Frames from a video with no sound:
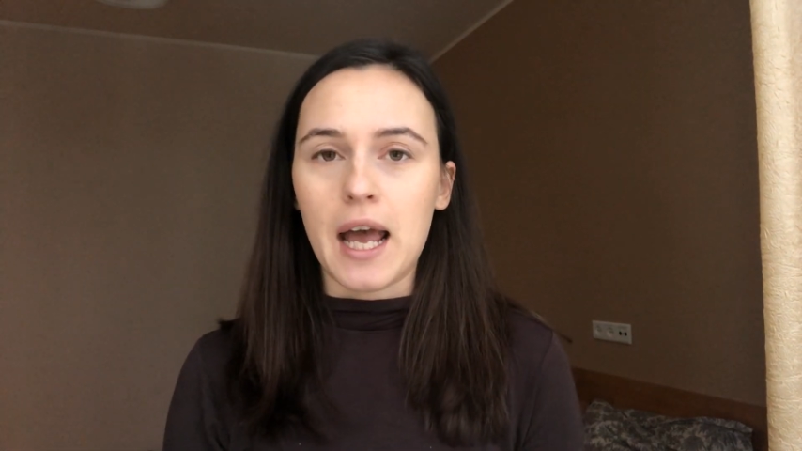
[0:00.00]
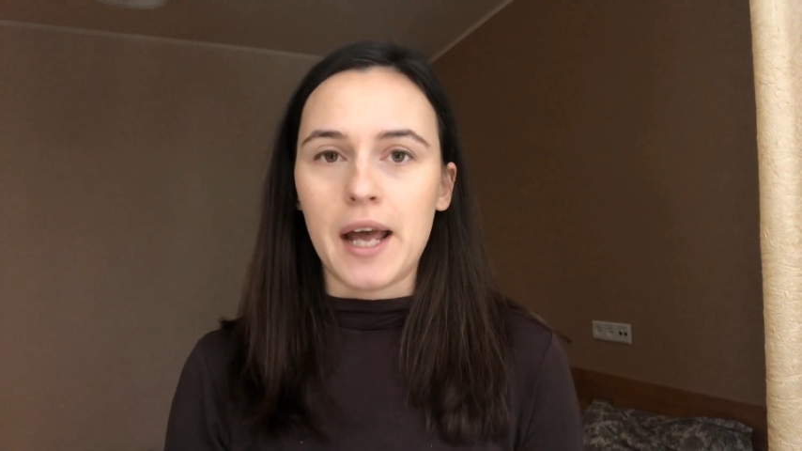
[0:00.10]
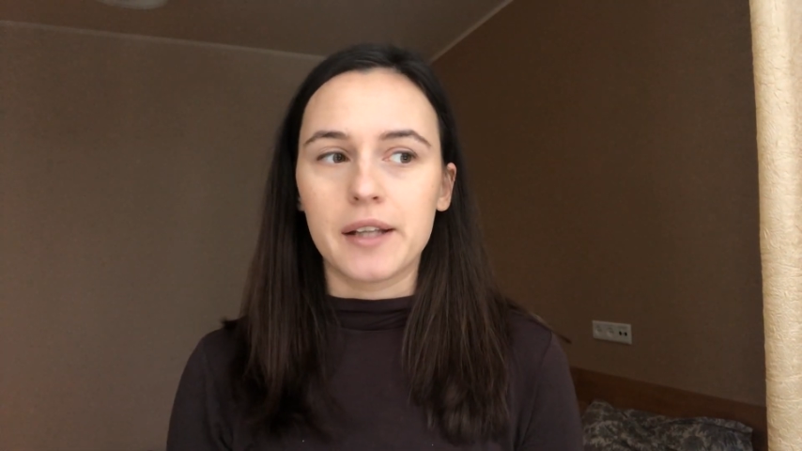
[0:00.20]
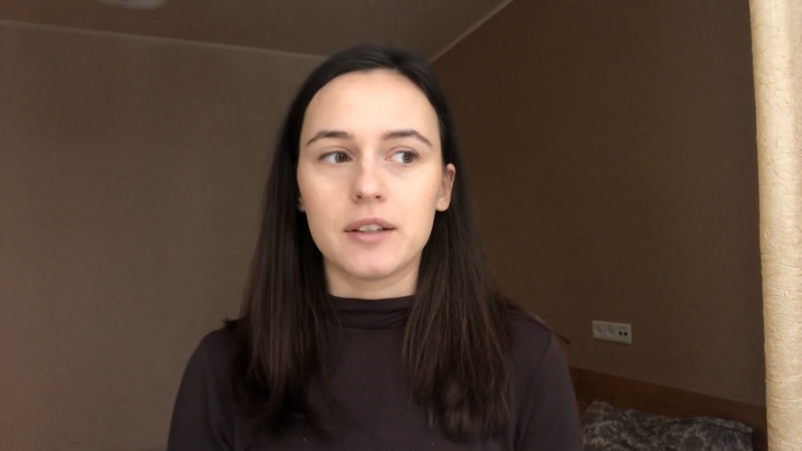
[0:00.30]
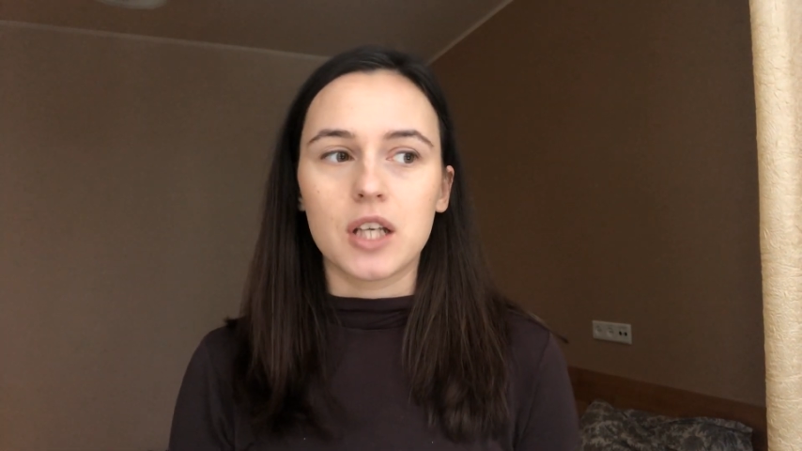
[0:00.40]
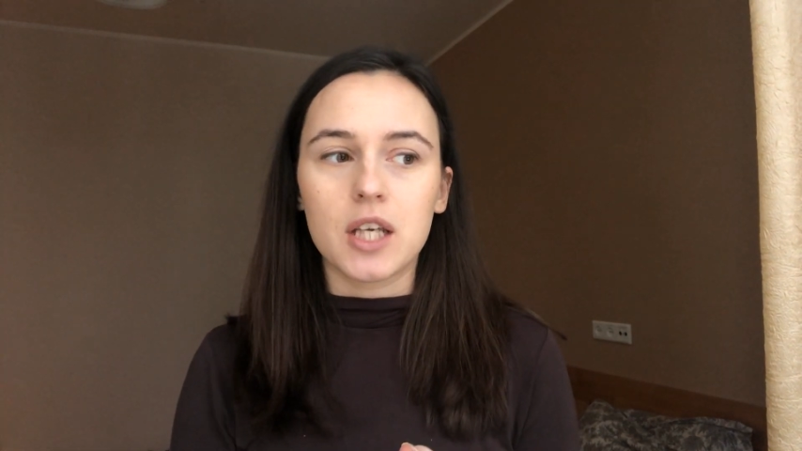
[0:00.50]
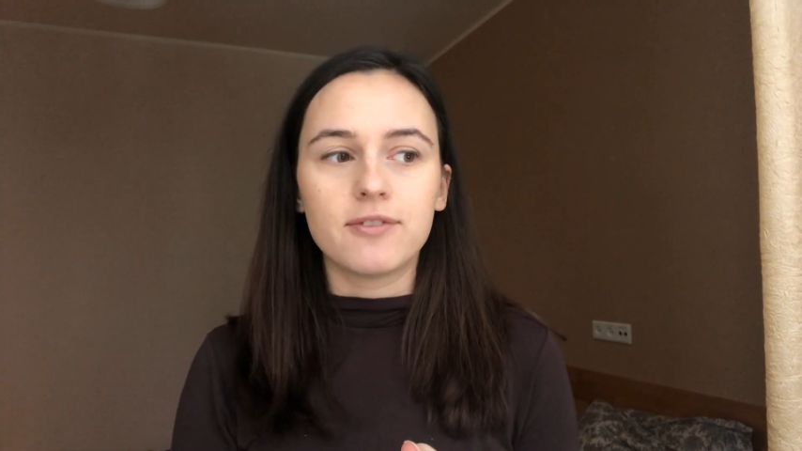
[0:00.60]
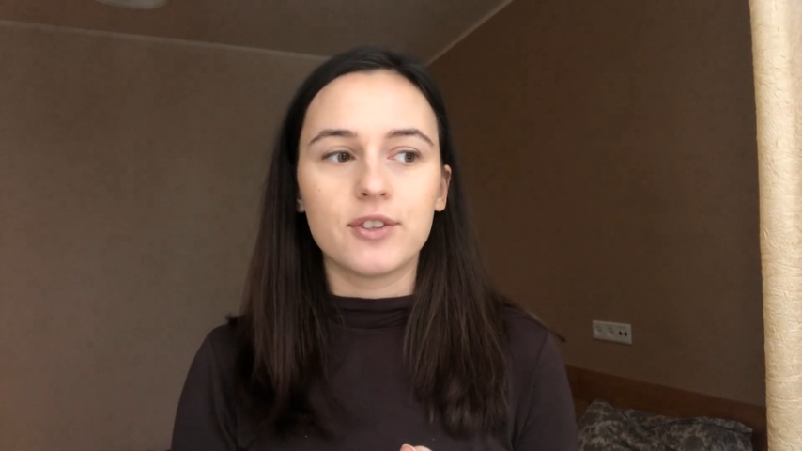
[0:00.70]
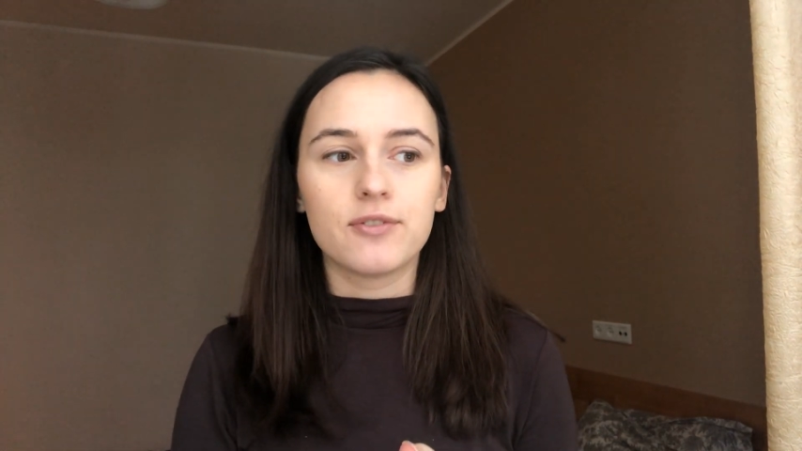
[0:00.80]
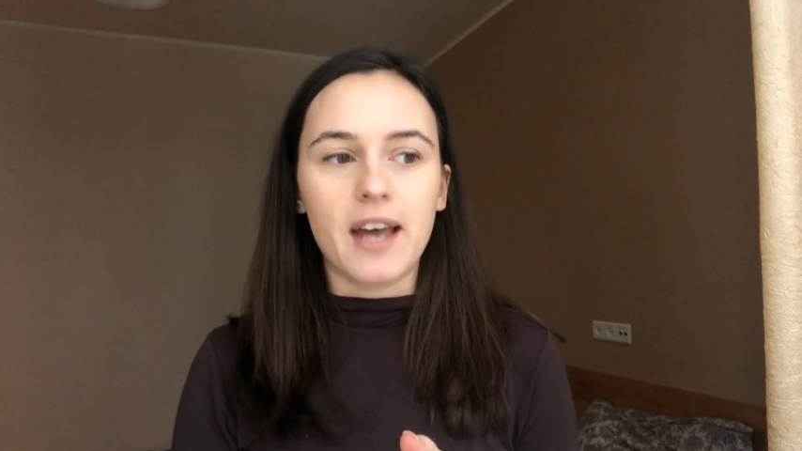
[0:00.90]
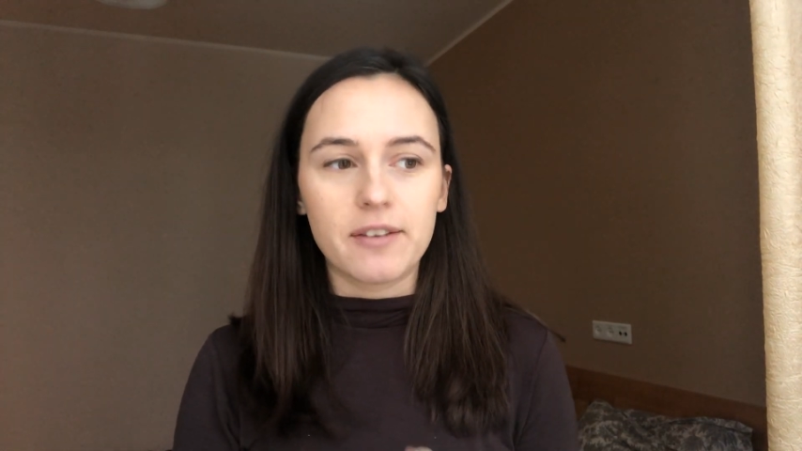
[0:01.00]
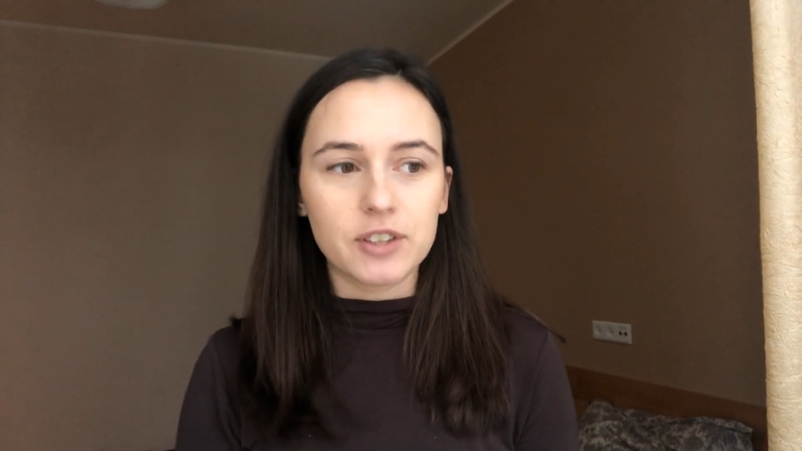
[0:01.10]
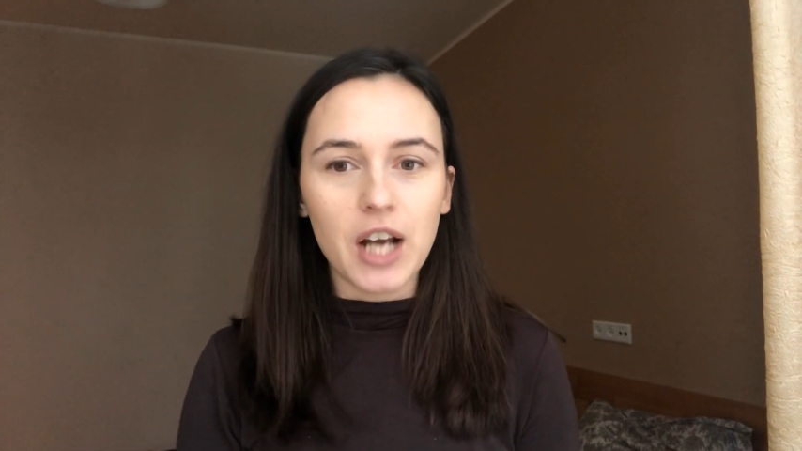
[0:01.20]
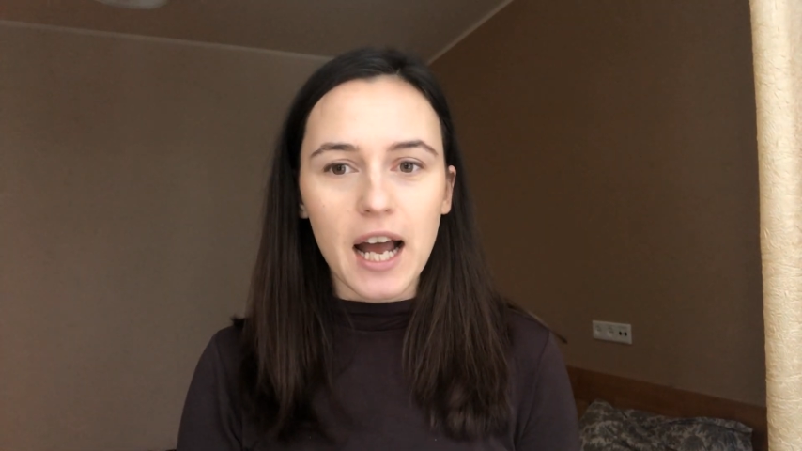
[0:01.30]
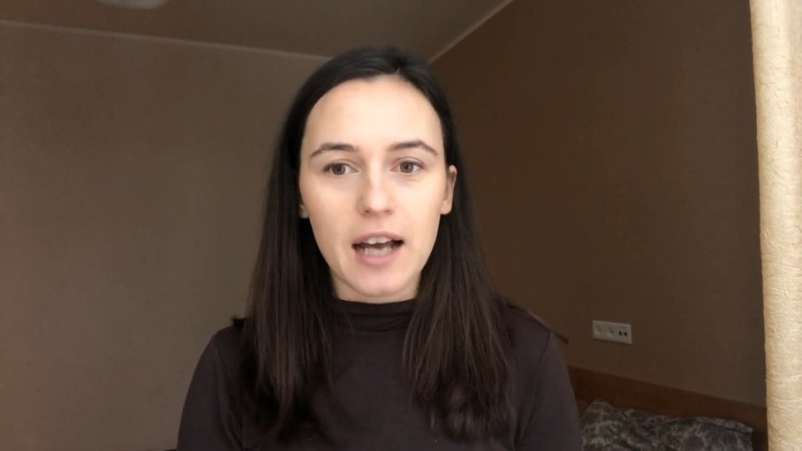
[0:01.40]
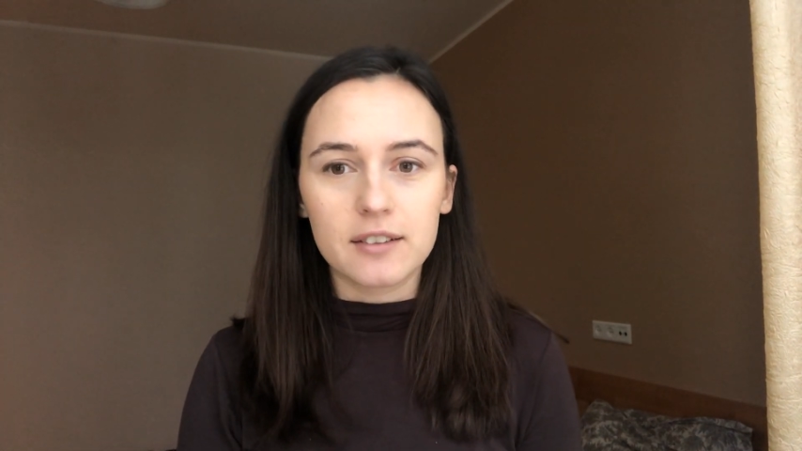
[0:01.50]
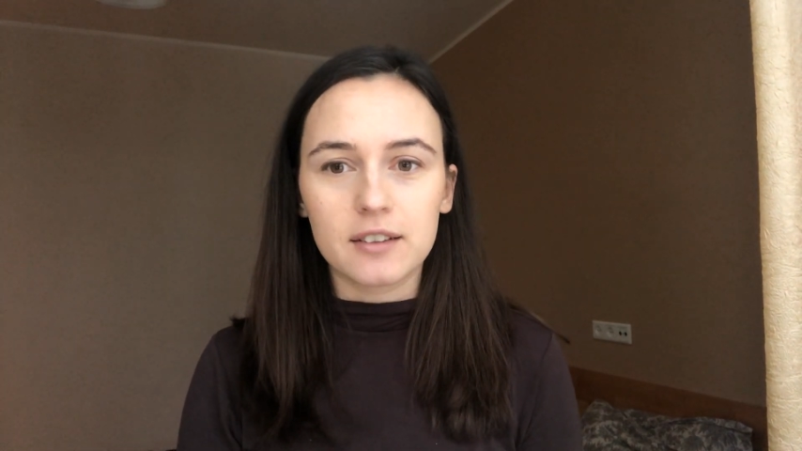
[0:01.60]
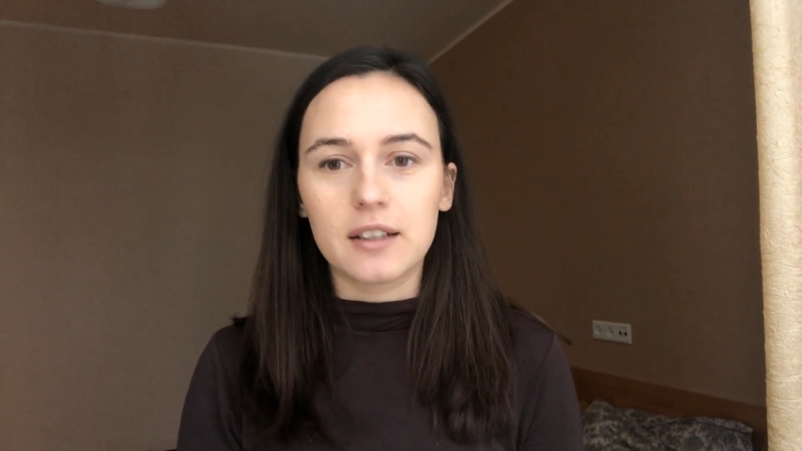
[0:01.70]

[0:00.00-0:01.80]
and if you've ever had